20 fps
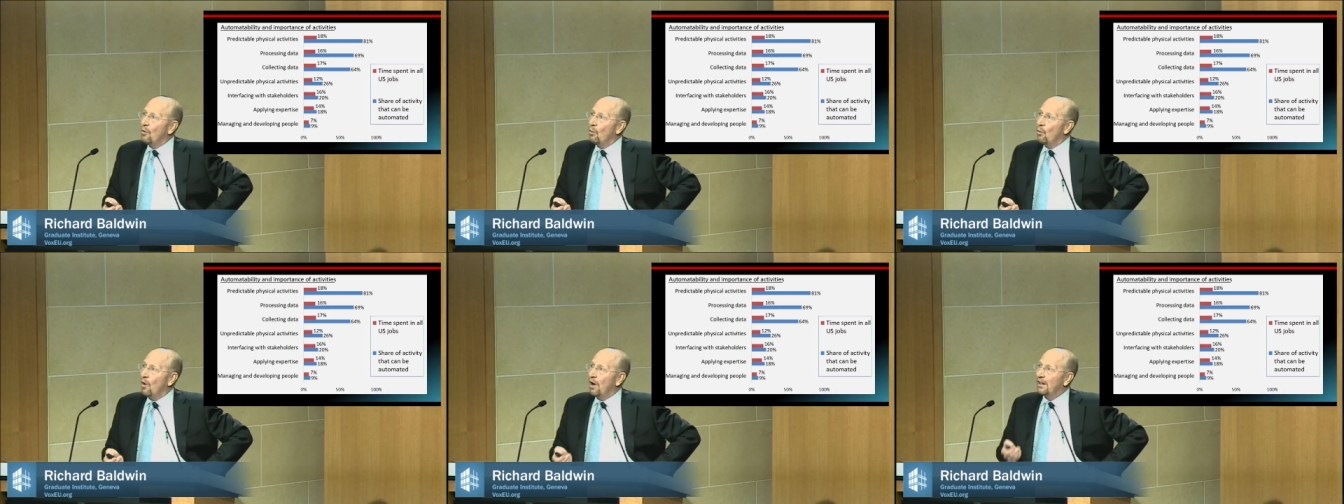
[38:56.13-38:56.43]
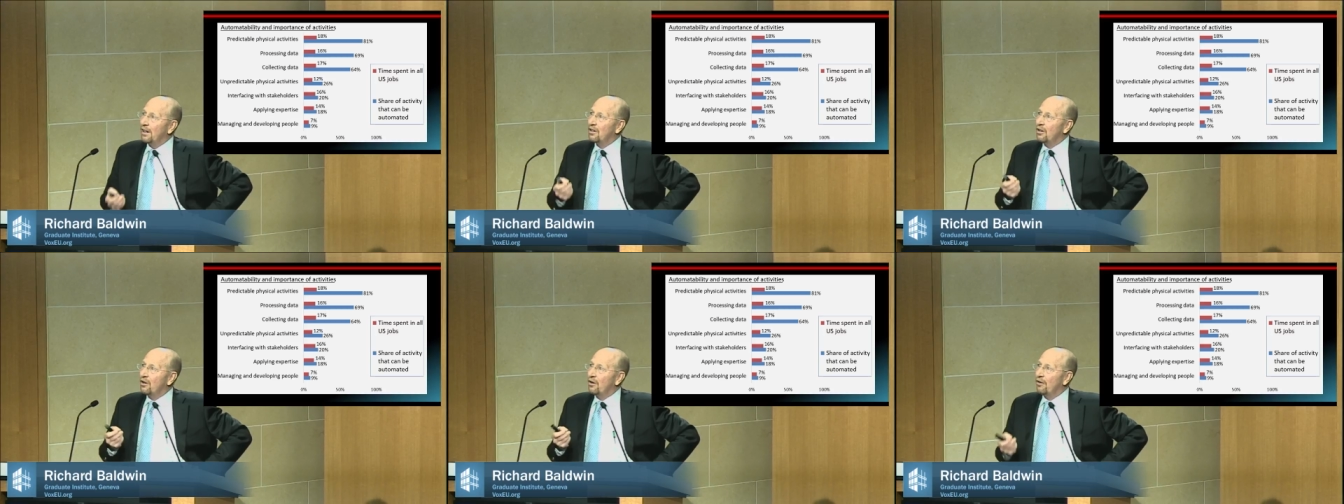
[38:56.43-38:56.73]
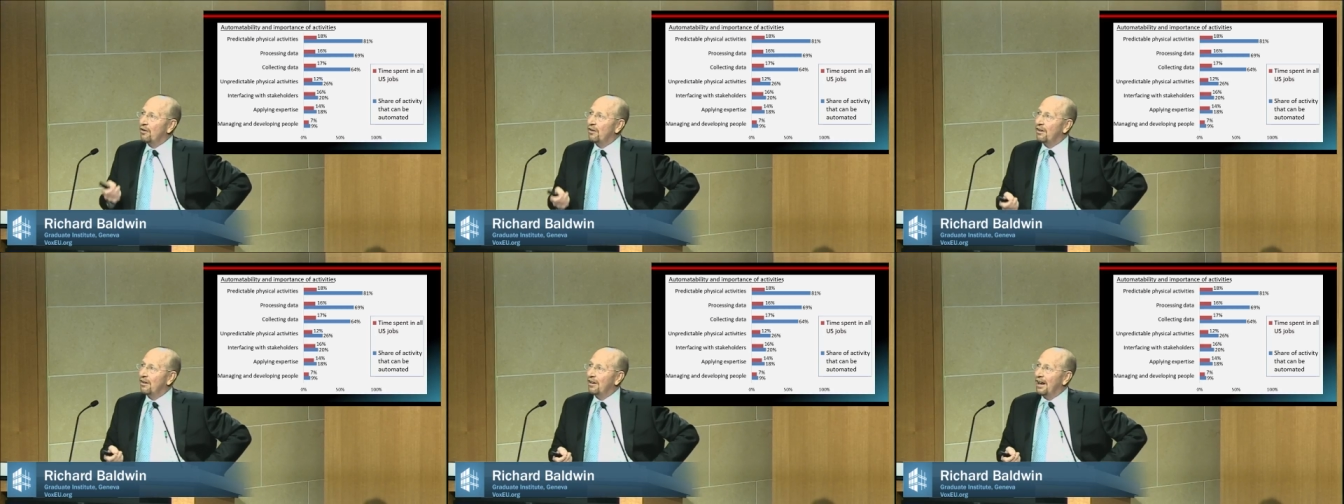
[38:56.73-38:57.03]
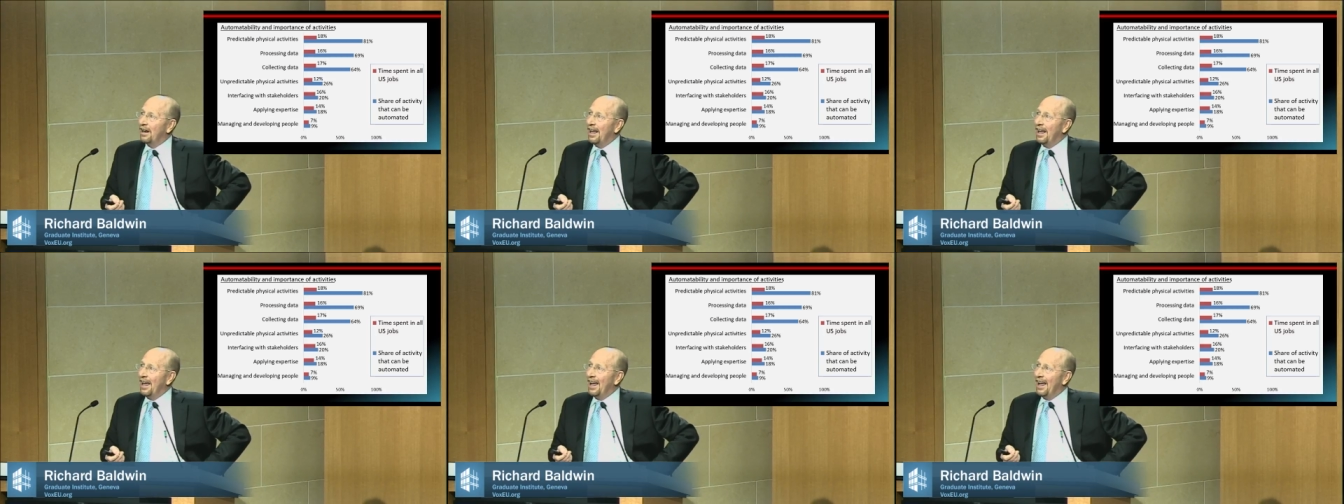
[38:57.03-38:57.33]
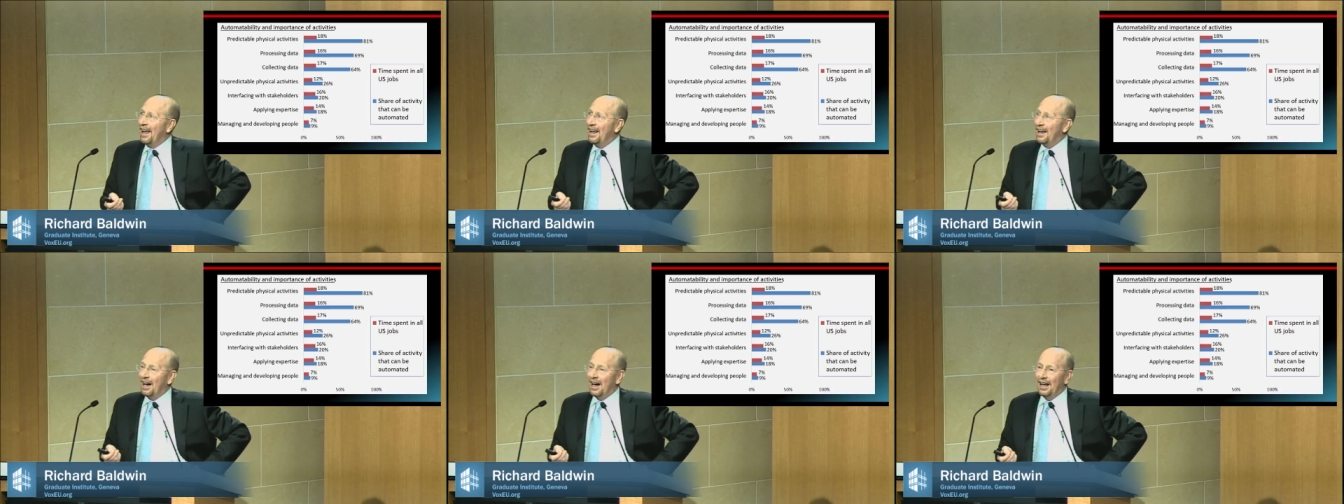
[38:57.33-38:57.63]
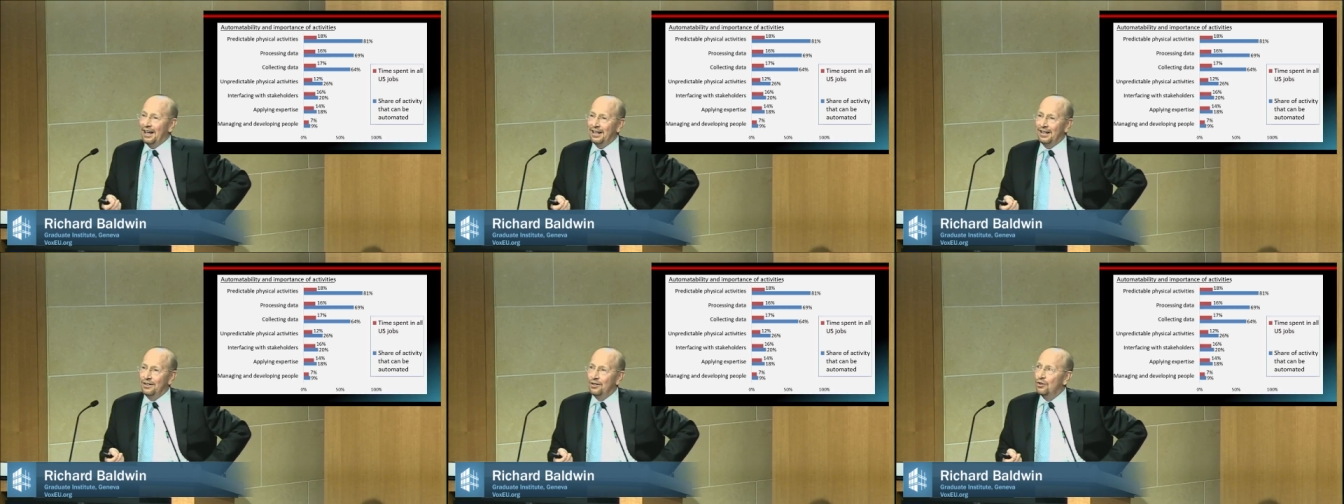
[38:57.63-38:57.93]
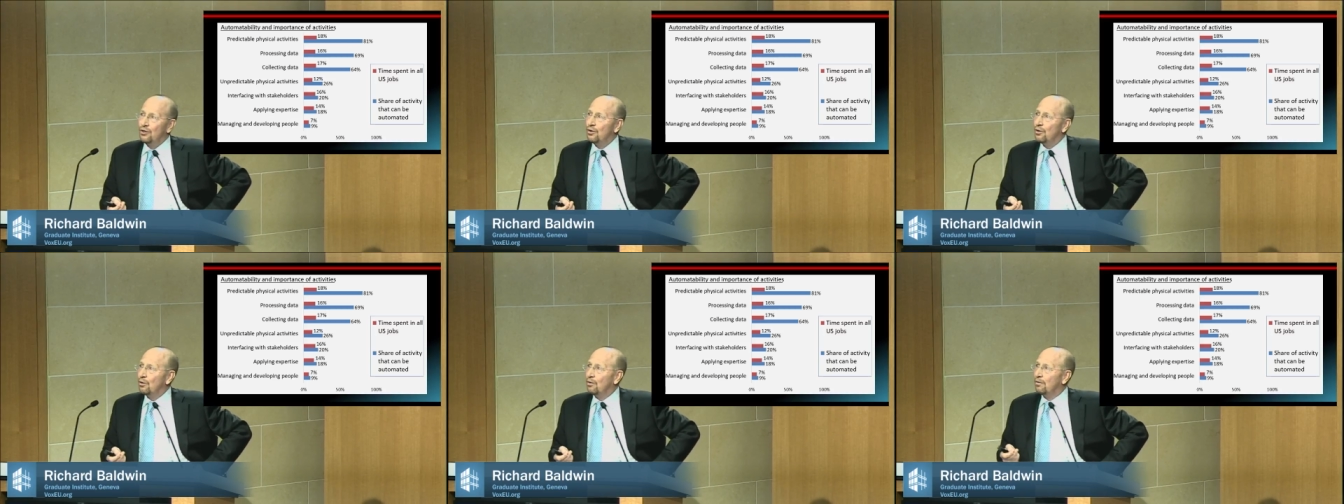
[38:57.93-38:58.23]
what current AI can
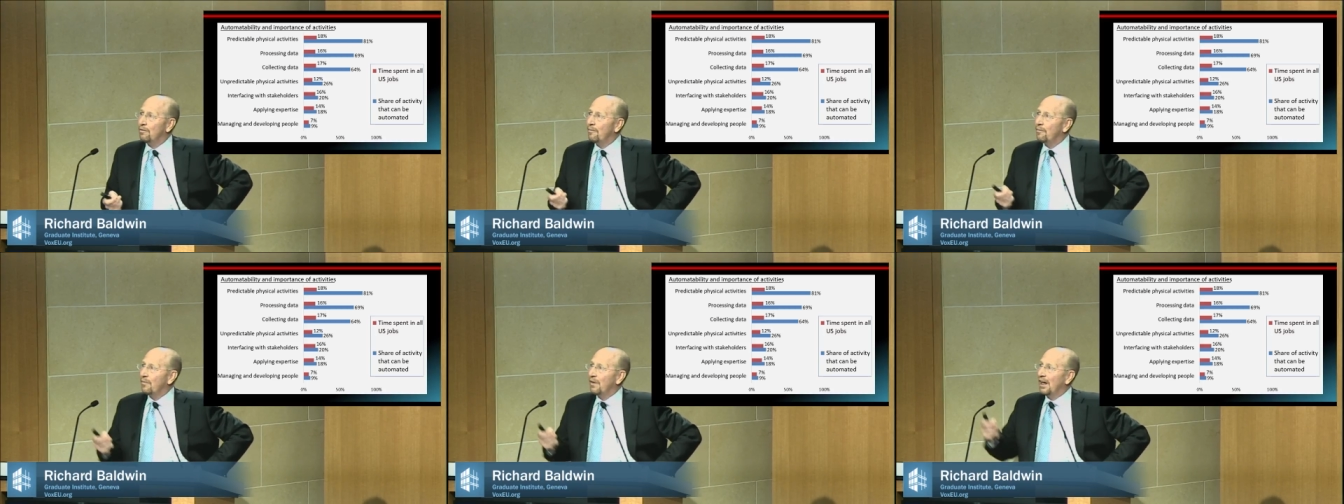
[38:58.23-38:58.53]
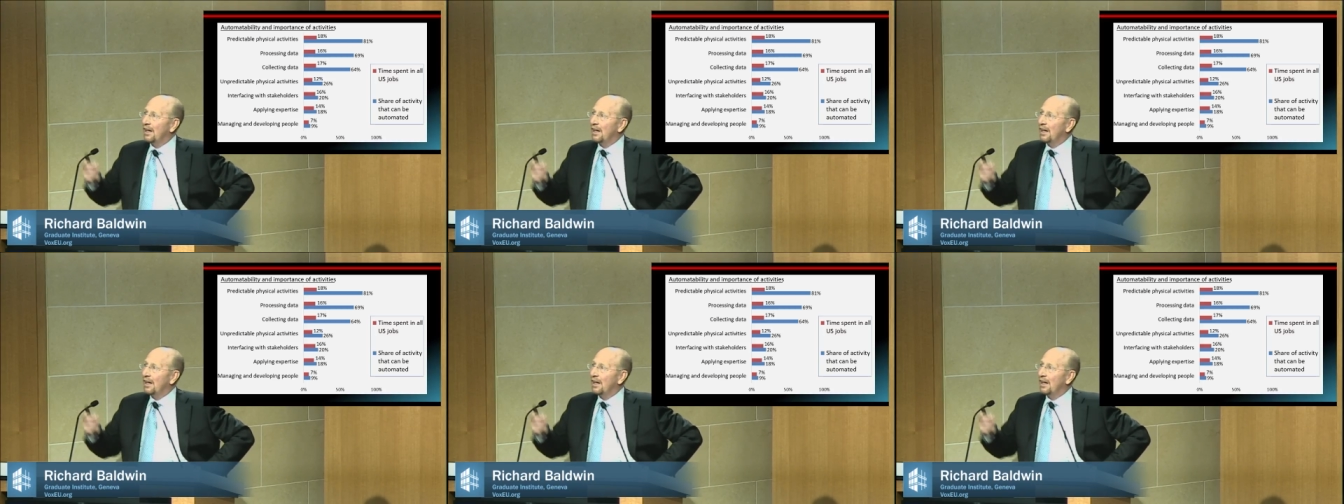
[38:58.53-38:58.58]
do.